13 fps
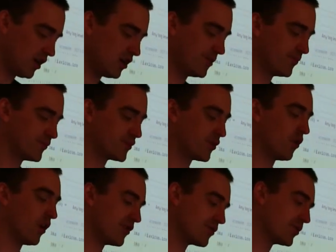um,
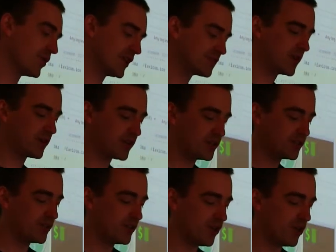so other things that are good
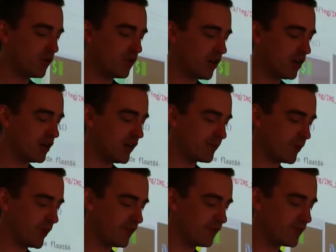to know uh,
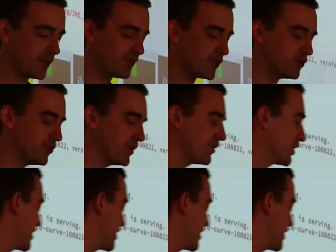if, if you're doing the